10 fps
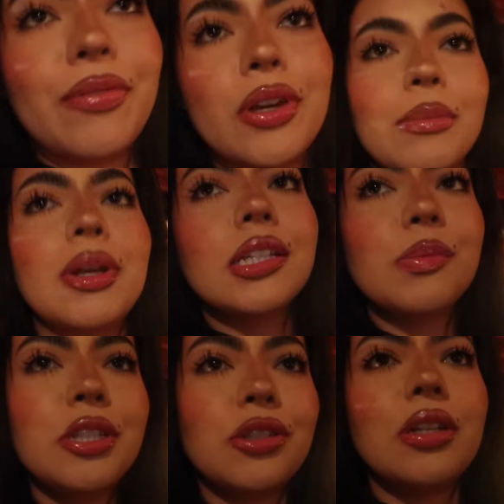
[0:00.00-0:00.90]
If you come to
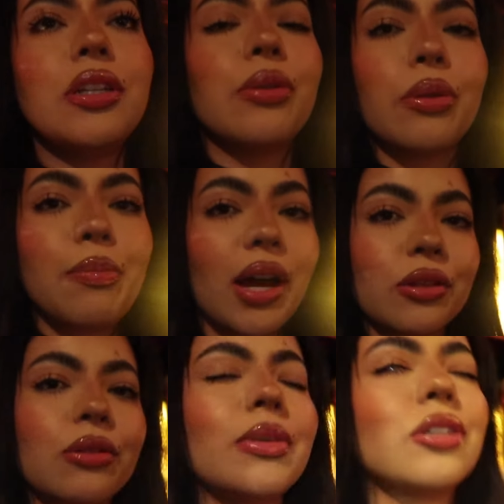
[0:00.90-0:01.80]
SPG, you know the
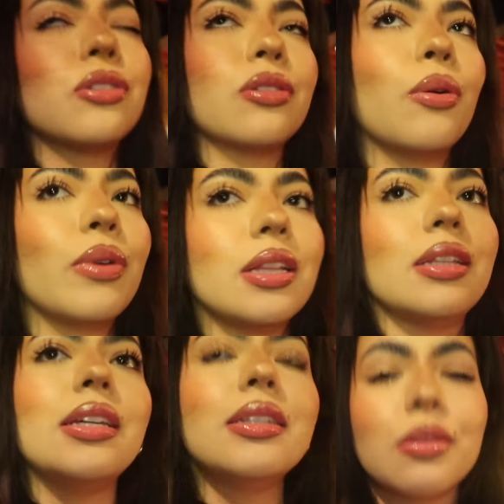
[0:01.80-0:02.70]
bathroom is so
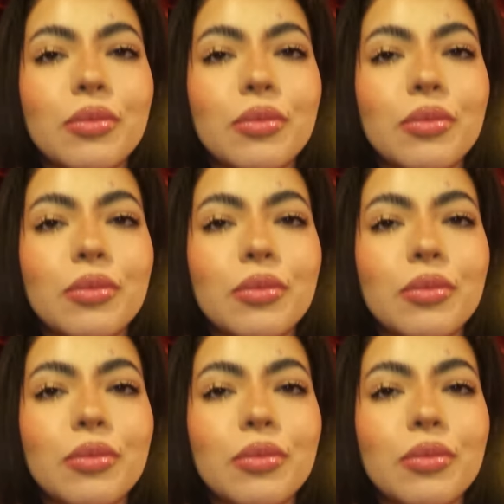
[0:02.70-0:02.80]
elite.